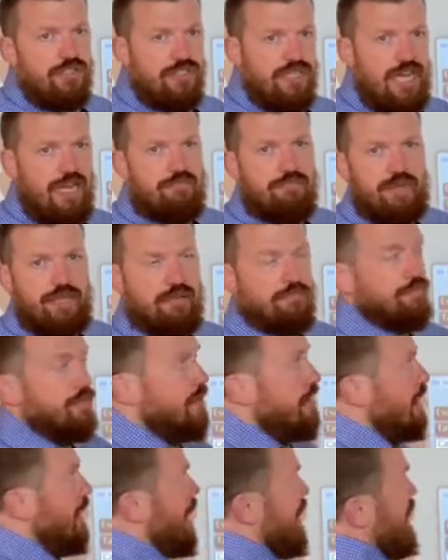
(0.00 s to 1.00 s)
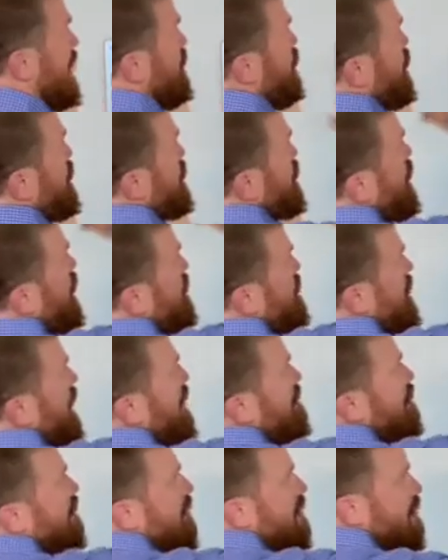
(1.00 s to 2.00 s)
typing, and it will start
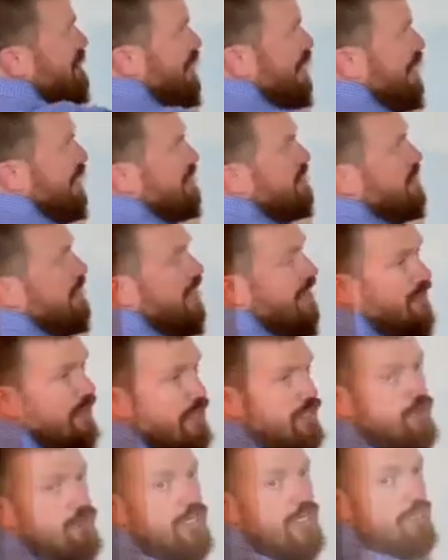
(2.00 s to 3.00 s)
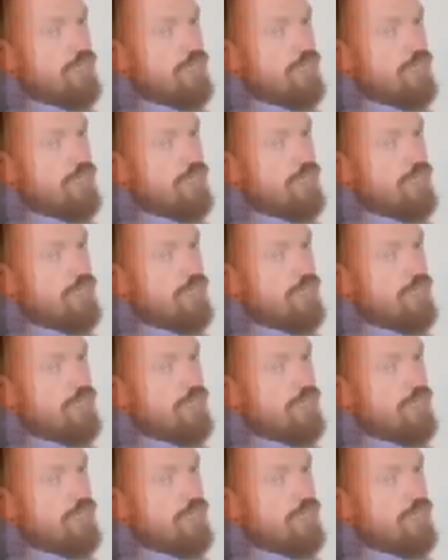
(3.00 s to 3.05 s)
typing the text, and then you can